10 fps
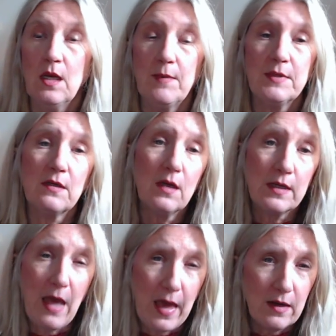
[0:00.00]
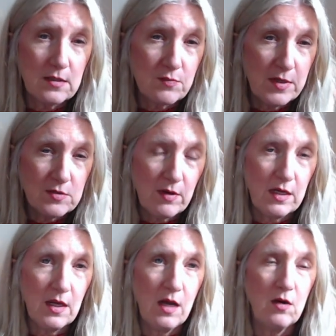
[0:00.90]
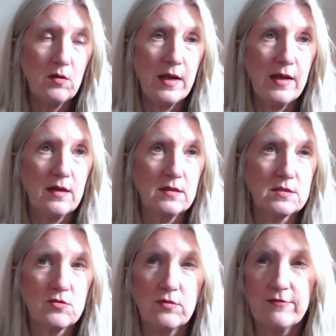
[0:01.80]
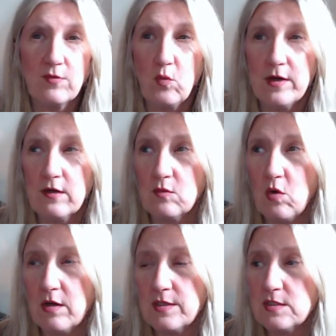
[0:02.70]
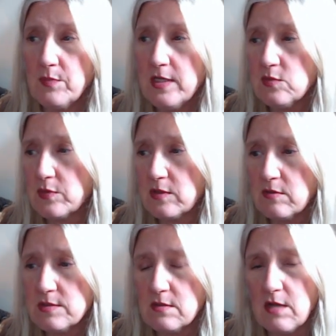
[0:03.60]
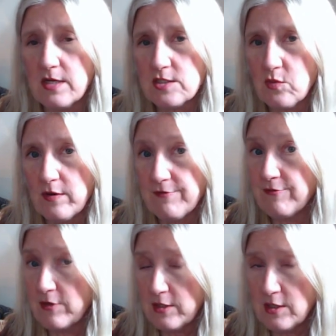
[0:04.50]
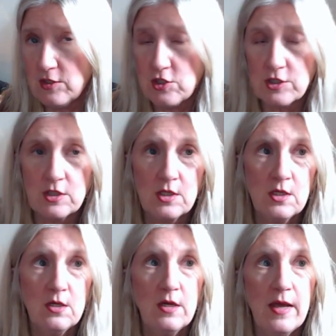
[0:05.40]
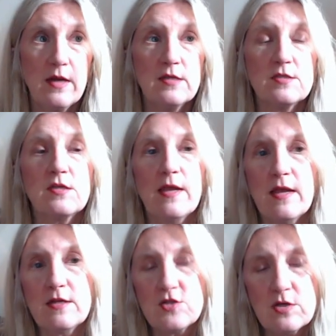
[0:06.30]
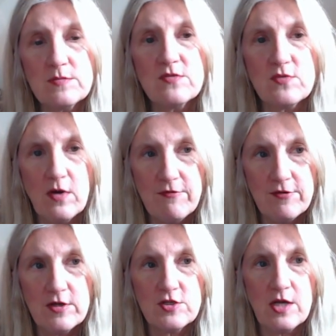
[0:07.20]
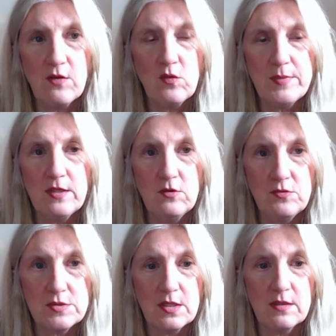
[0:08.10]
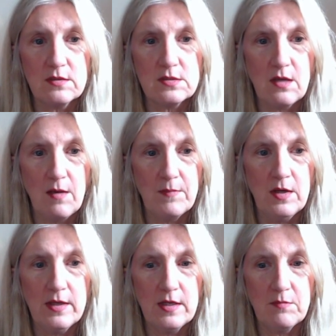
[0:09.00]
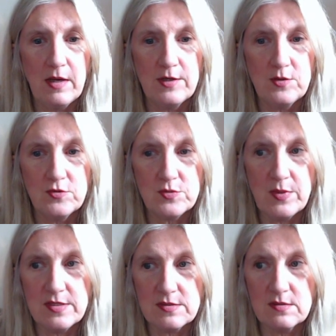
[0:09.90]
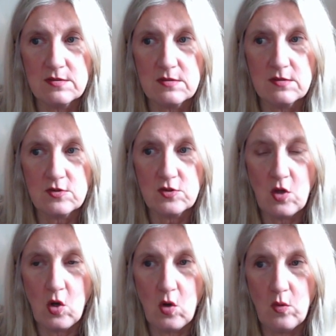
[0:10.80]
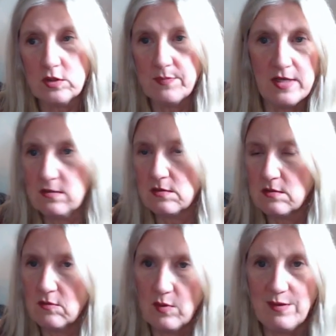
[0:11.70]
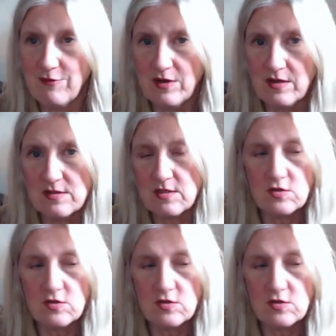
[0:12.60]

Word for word: I'm in an attic space right now and it's sort of a weird wonky space, but there is a lot of square footage. And, and in terms of square footage, I will be losing some in my new spaces. So space or whatever it is.